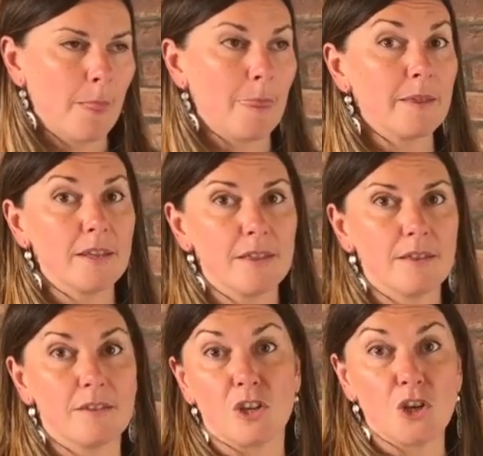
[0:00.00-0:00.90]
and then
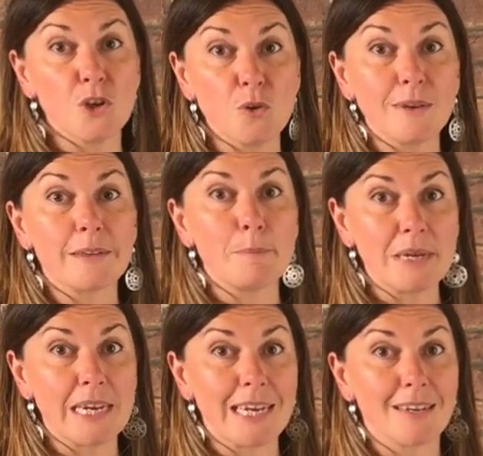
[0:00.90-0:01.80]
to you as a
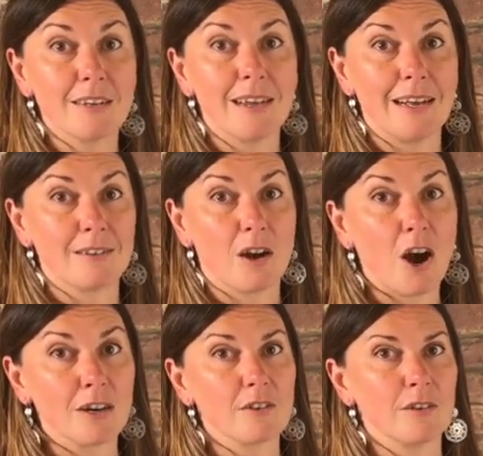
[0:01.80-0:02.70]
being, as a
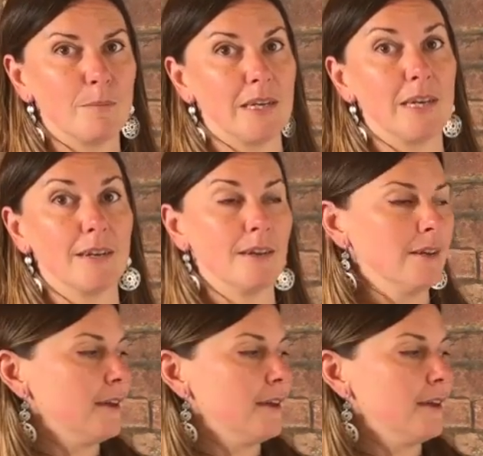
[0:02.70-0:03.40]
conscious being?